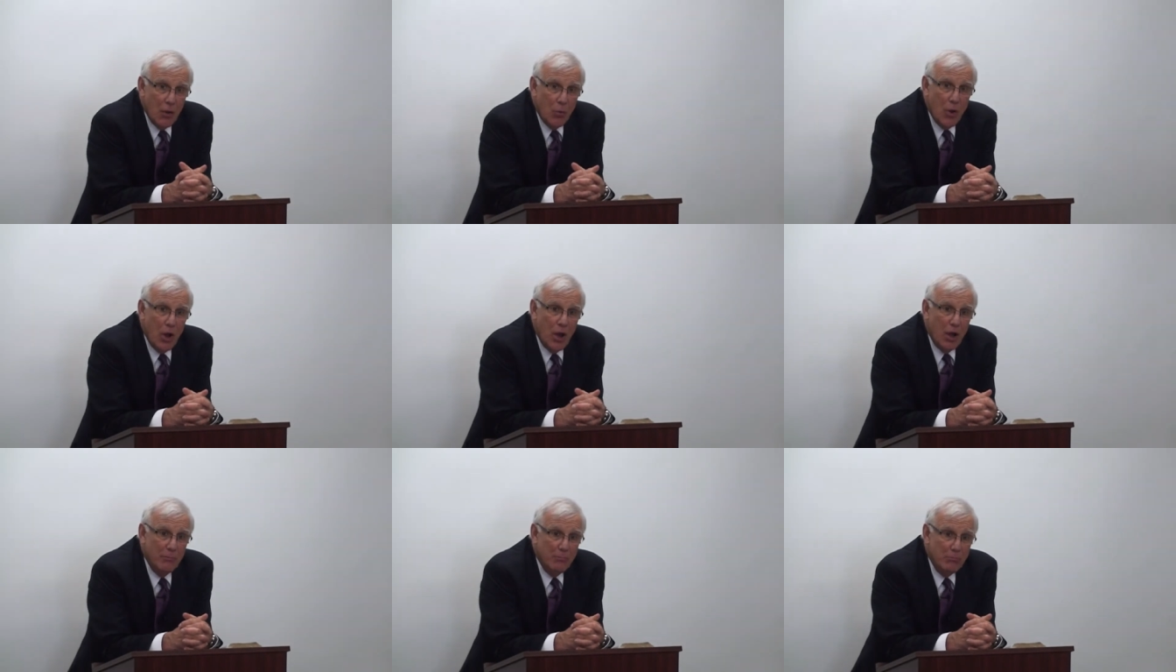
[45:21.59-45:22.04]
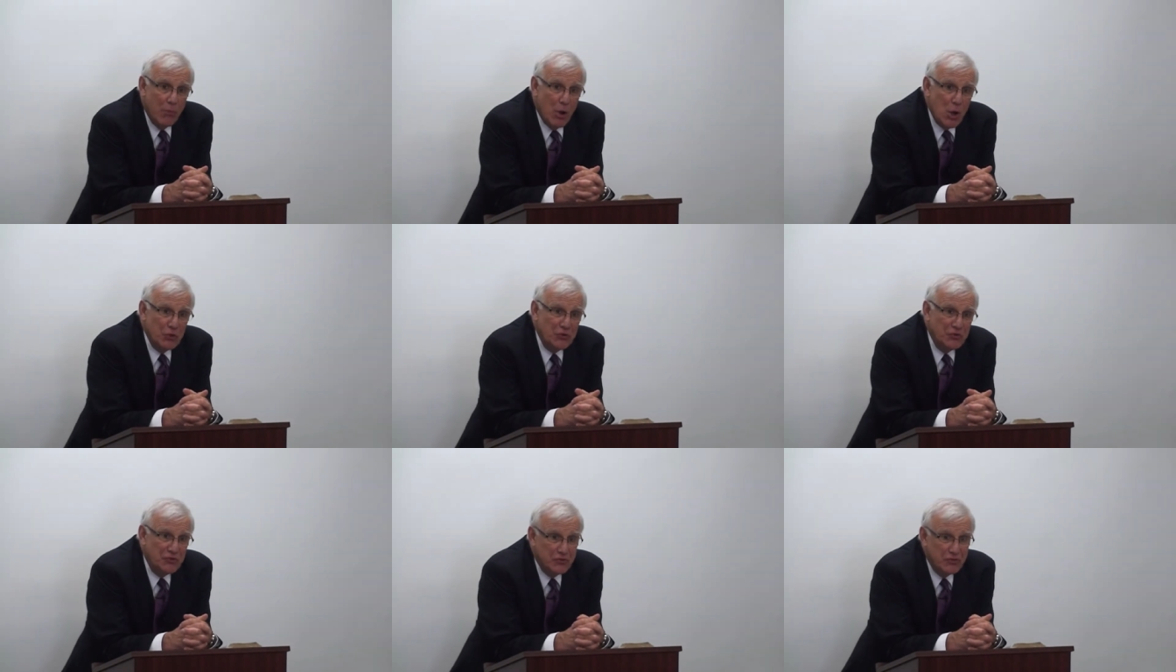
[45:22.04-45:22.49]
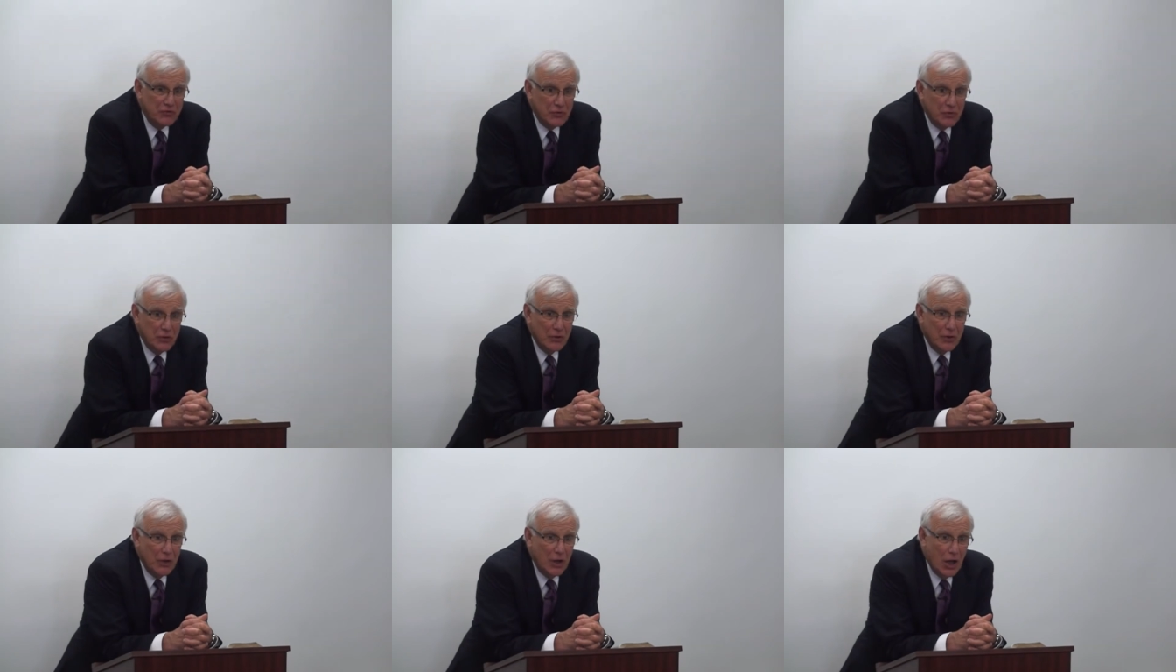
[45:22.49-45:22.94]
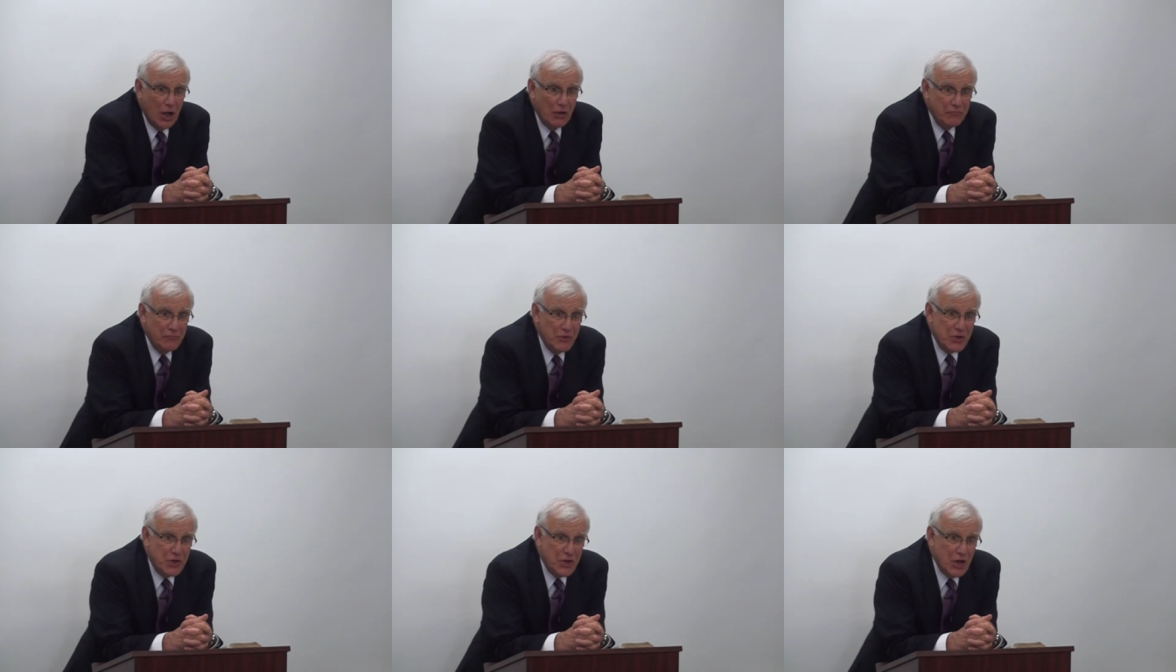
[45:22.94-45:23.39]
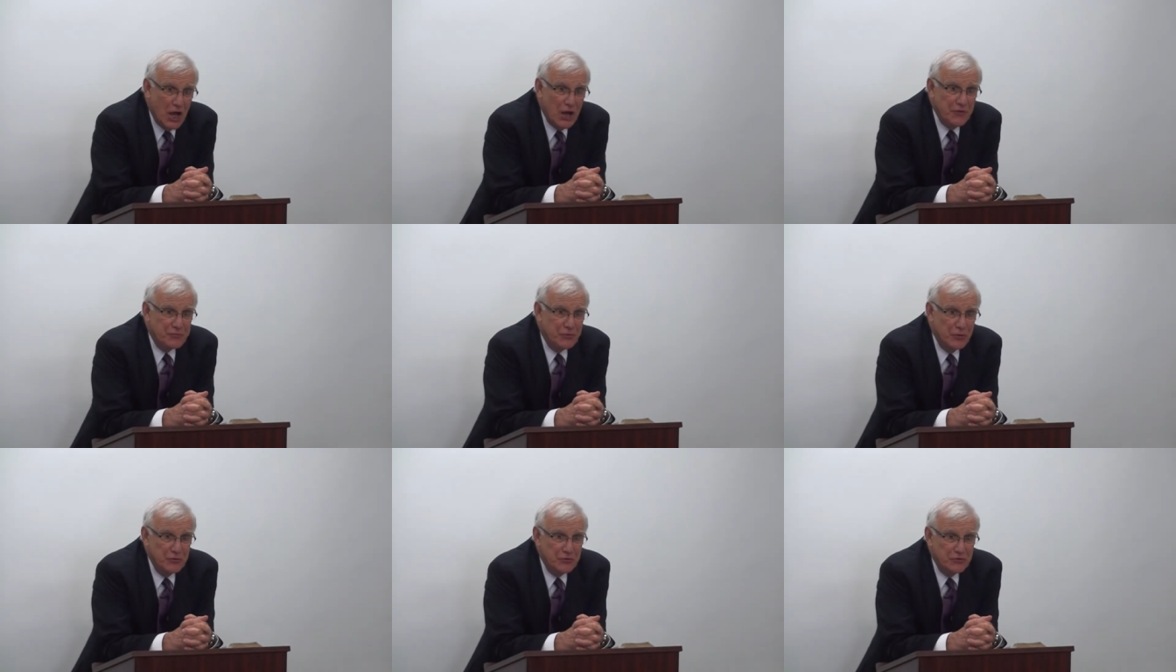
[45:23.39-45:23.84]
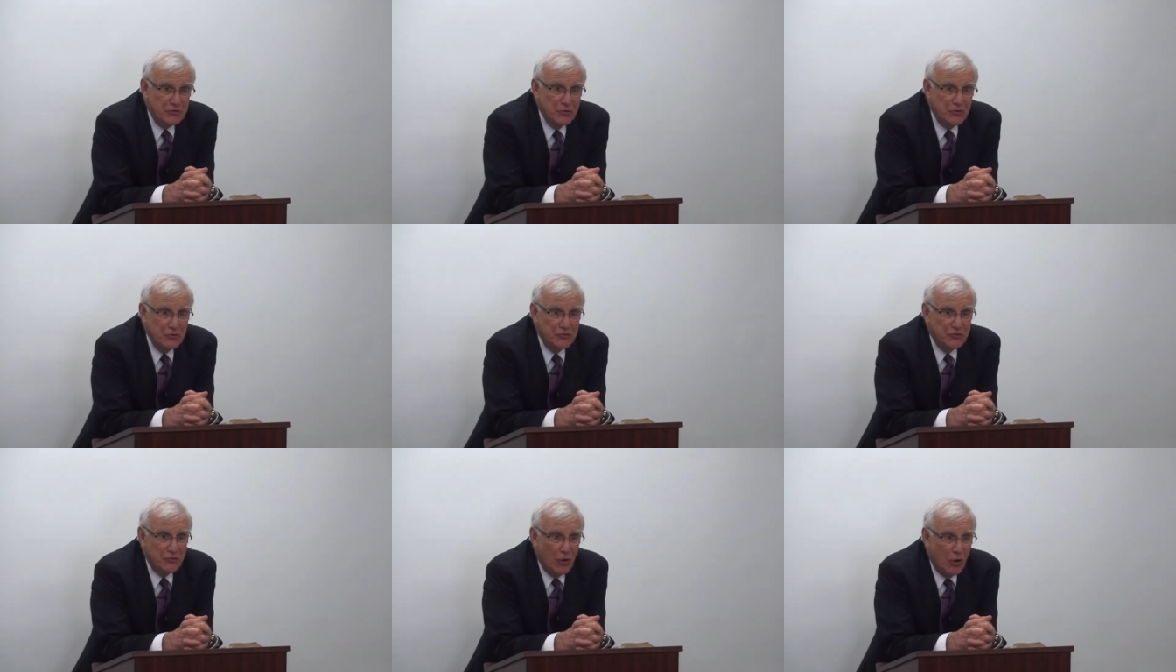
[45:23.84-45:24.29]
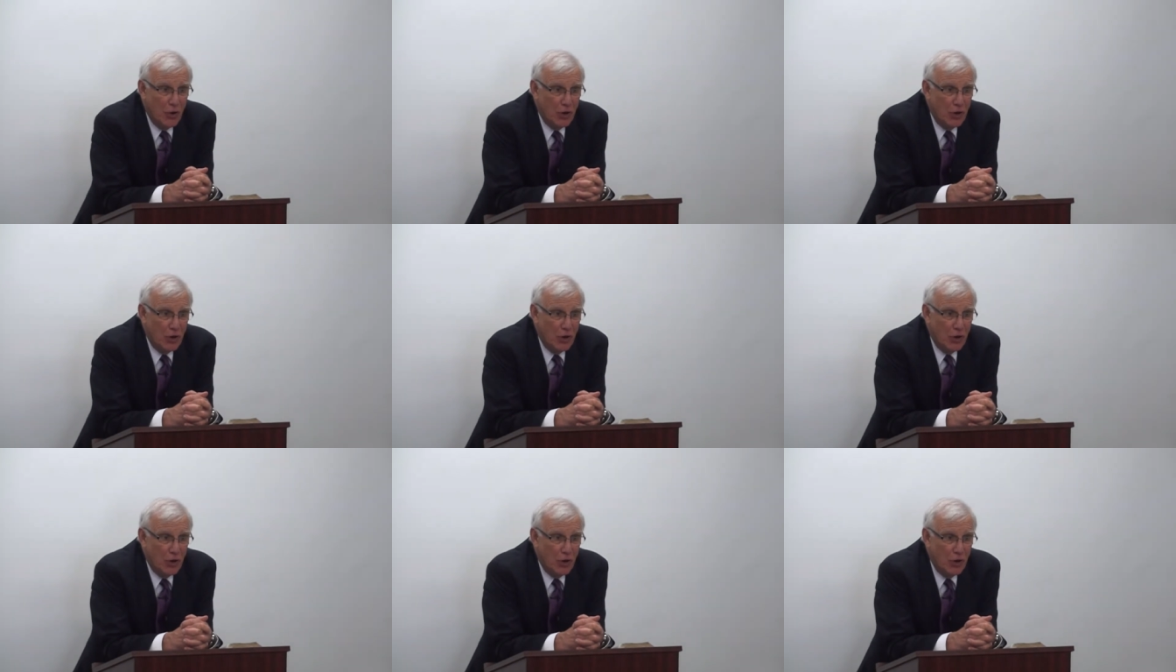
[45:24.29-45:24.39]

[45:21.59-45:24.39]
Well, most of the conferences